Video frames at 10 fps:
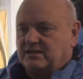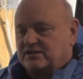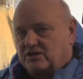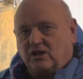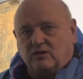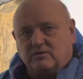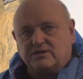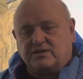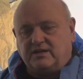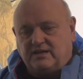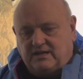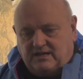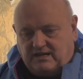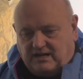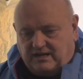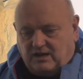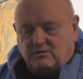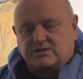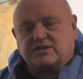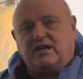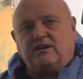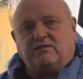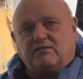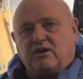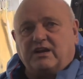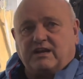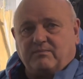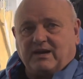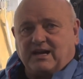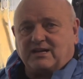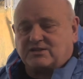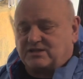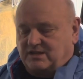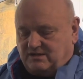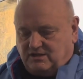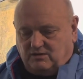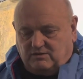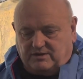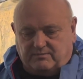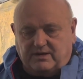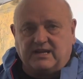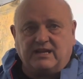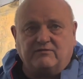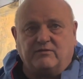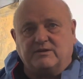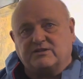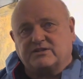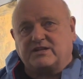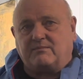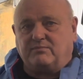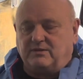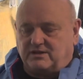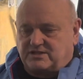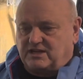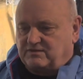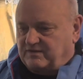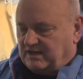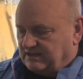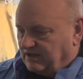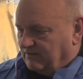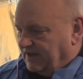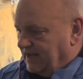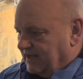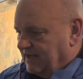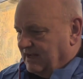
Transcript: And as always, I always say, if you've got any parts you want to bring in for me to sample or test for you, I'll do that.